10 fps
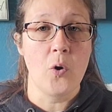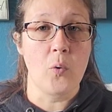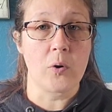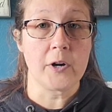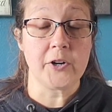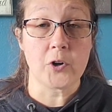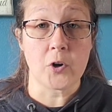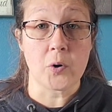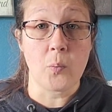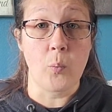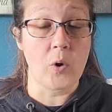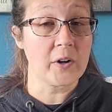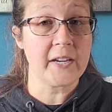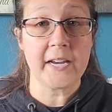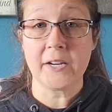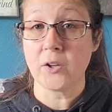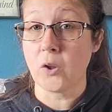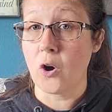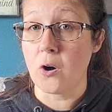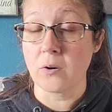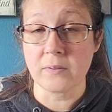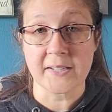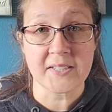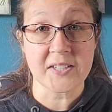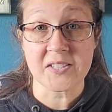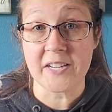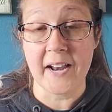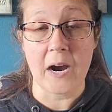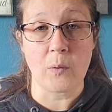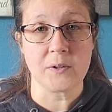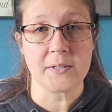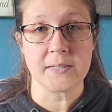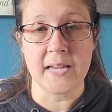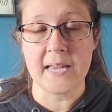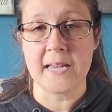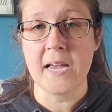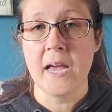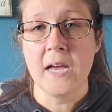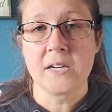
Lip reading: or you're working long, like 16 hours a day,